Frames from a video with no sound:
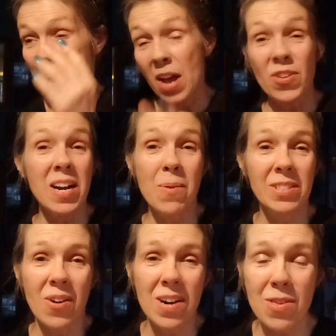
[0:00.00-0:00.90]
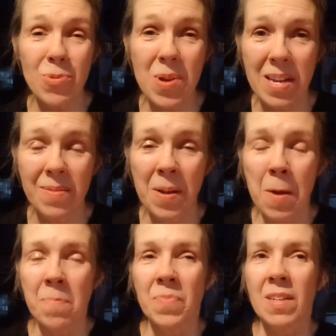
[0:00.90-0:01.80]
I thought I was already through it
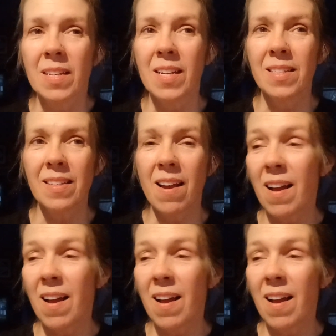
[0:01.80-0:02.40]
because